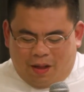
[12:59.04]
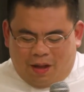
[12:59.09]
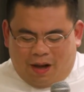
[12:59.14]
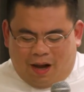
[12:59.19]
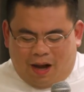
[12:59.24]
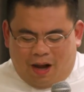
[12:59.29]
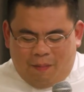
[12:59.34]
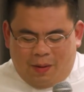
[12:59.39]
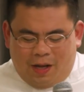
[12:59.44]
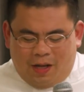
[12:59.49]

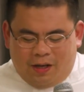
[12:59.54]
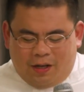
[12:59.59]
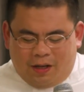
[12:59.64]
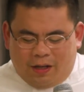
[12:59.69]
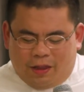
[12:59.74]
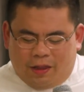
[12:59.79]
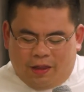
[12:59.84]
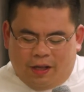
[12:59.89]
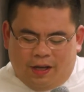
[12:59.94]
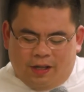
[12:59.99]
I mean in
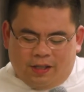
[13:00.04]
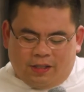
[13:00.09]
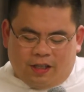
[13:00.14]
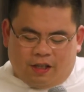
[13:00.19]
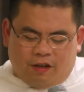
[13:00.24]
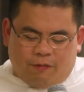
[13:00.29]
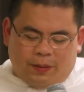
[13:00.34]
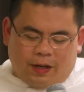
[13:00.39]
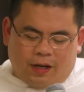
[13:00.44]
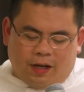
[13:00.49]
the things that
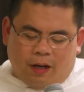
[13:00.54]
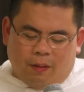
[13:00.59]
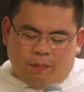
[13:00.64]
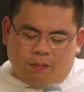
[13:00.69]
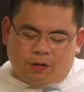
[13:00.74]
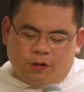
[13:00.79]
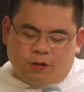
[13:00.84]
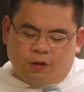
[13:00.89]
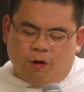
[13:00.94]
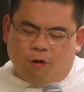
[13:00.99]
have become
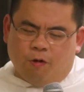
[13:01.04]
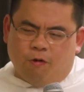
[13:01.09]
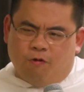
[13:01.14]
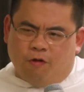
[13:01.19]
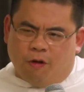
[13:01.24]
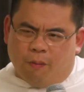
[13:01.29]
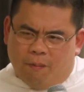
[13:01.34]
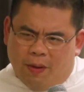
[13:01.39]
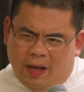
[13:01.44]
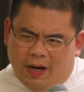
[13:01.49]
so
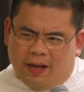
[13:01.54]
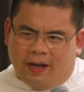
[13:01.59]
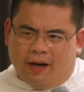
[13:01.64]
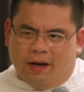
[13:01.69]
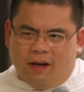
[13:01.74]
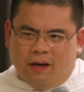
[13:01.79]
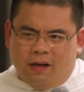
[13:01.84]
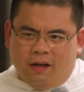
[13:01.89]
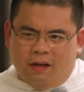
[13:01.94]
familiar